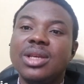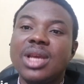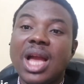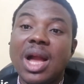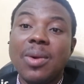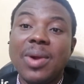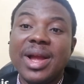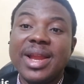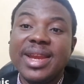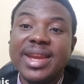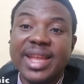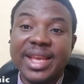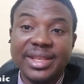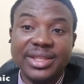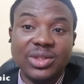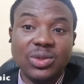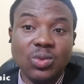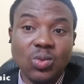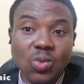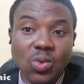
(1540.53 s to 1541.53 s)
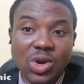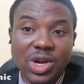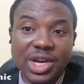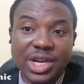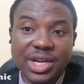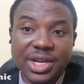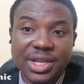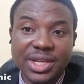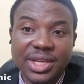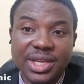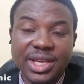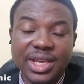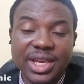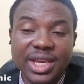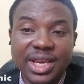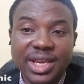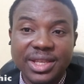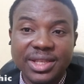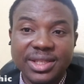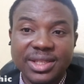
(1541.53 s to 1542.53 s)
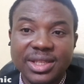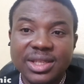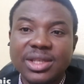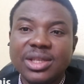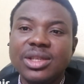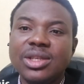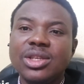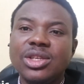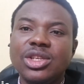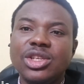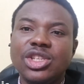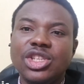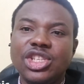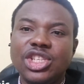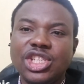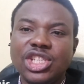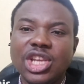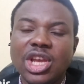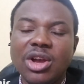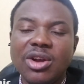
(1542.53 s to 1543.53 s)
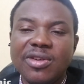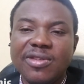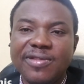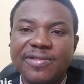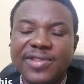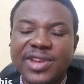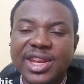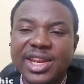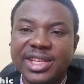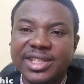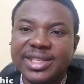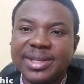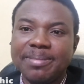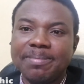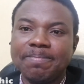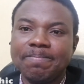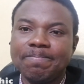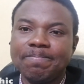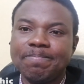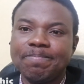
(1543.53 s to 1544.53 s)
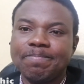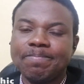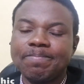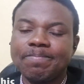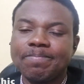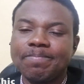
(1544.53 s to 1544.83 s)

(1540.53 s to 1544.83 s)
Our next word is chauvinism.